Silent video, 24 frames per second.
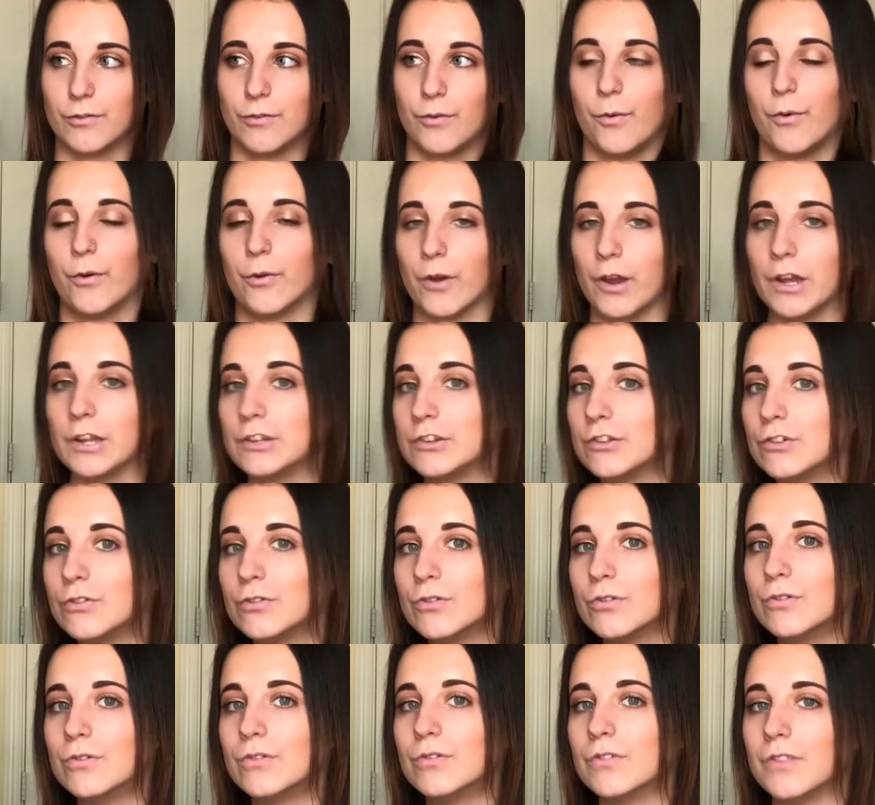what do I
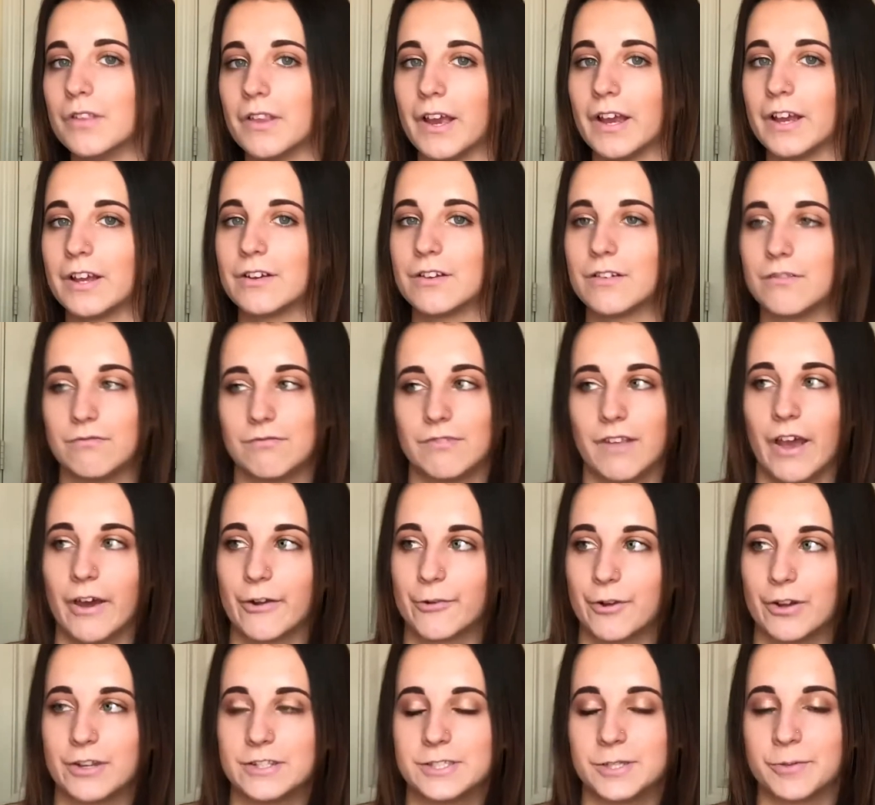do? Like, how
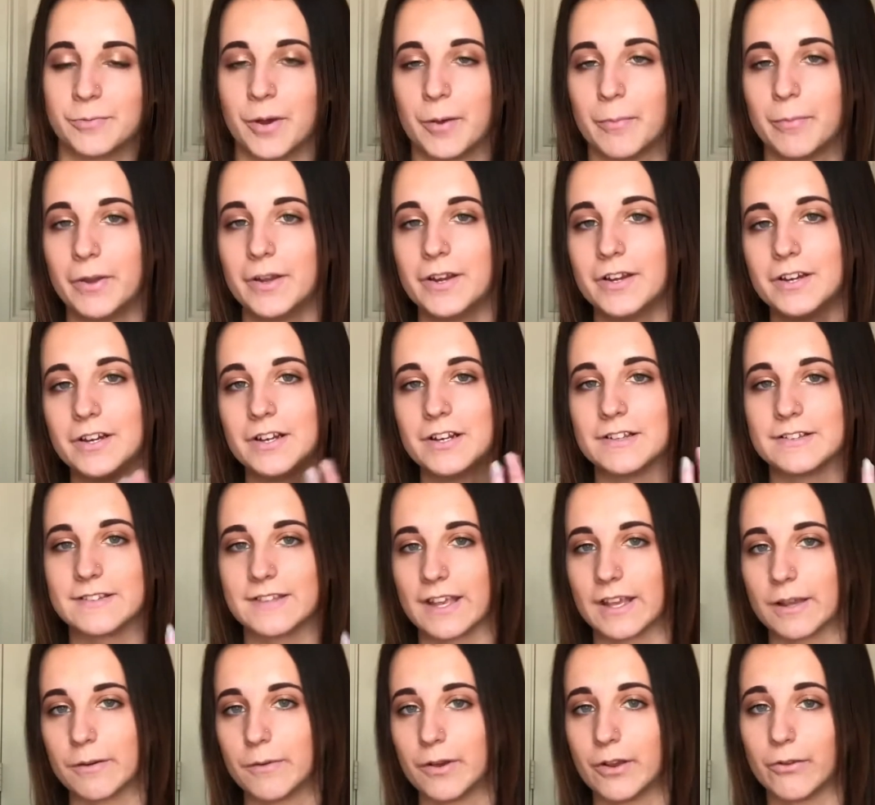do I tell my parents?
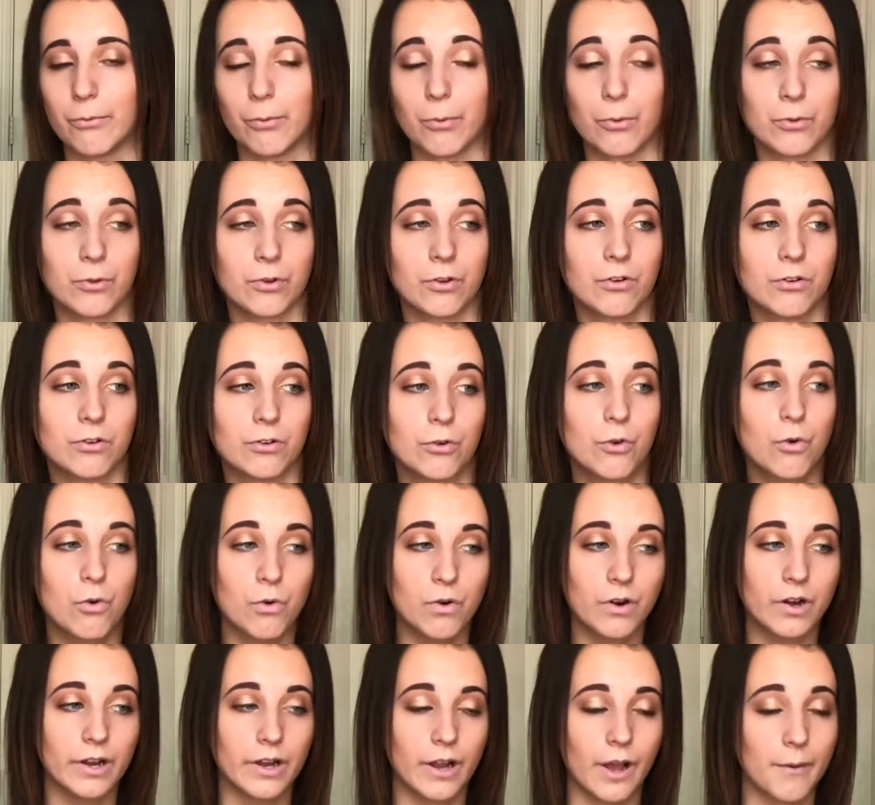Like, am I supposed to go to
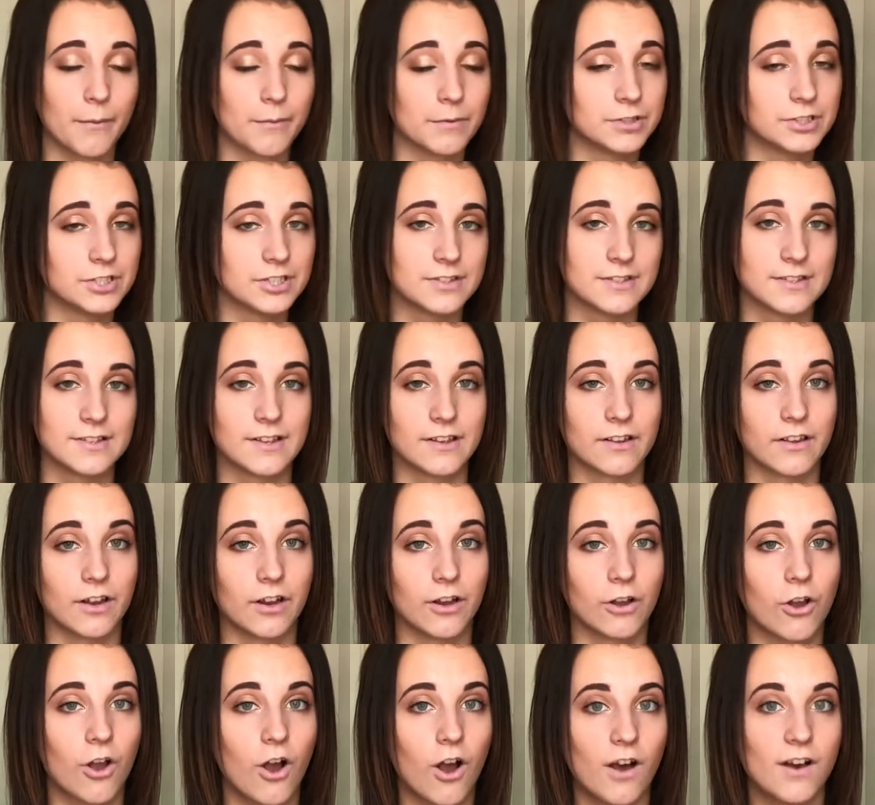court? How much is this
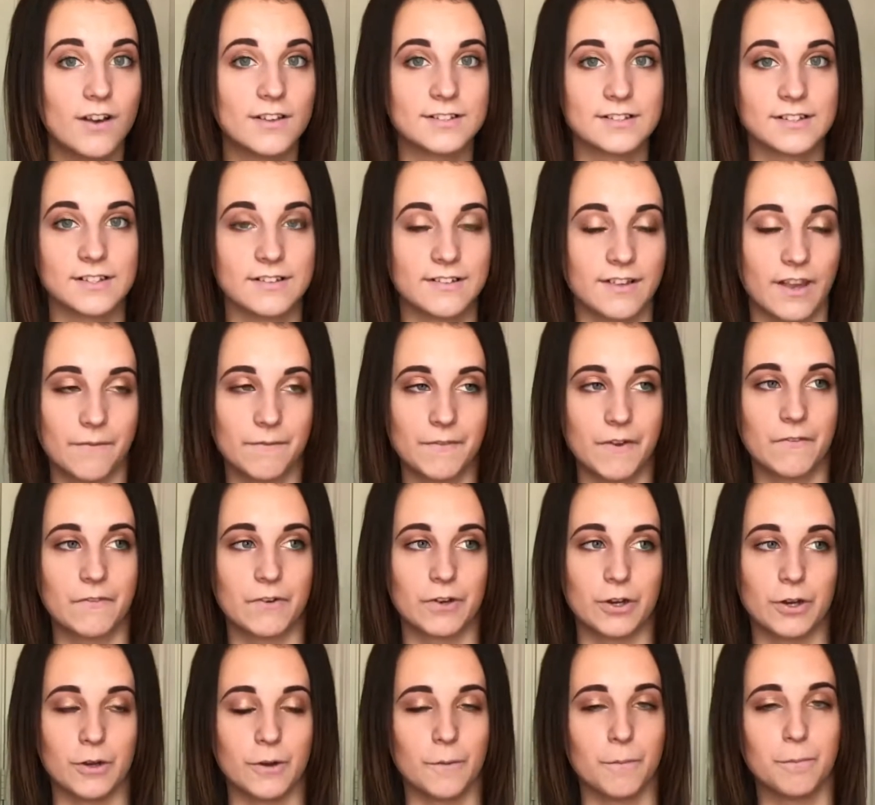gonna cost? Because I've
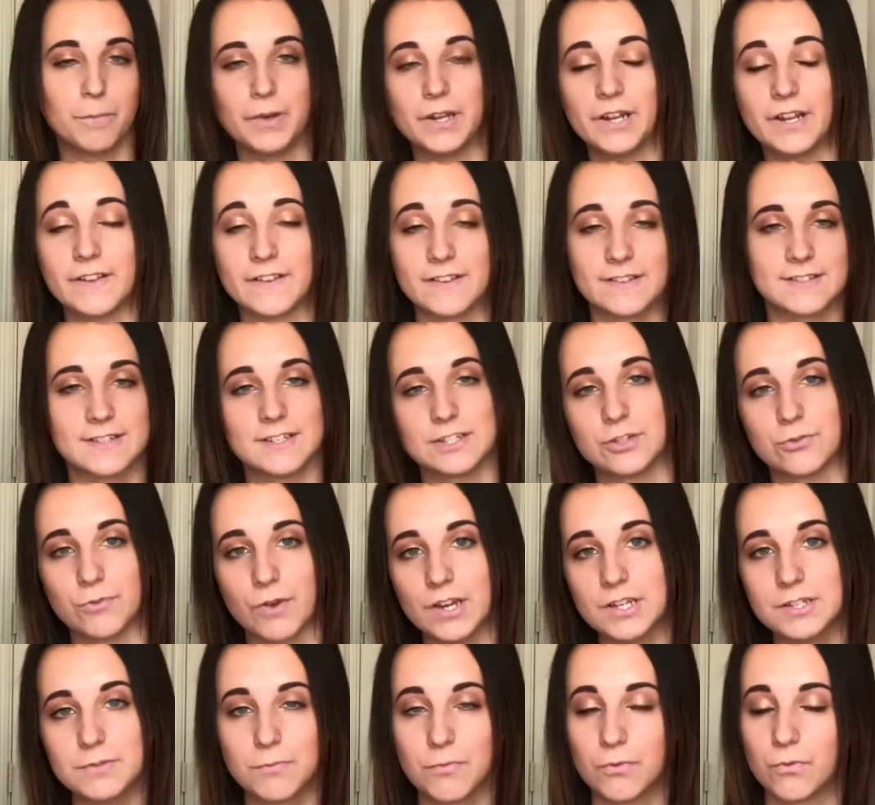never been in this
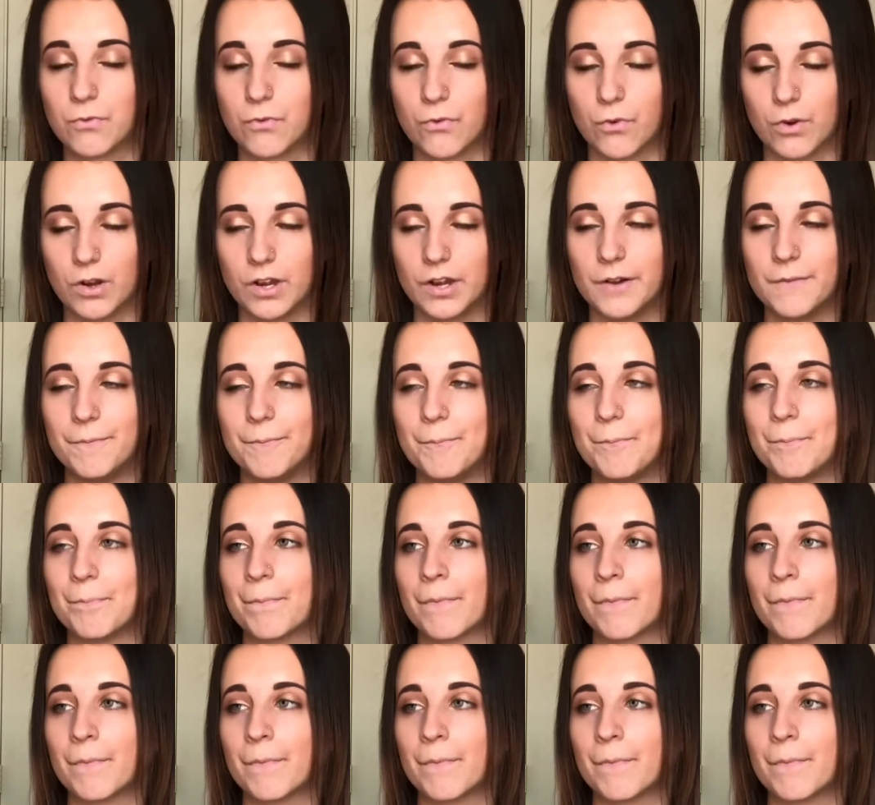situation before.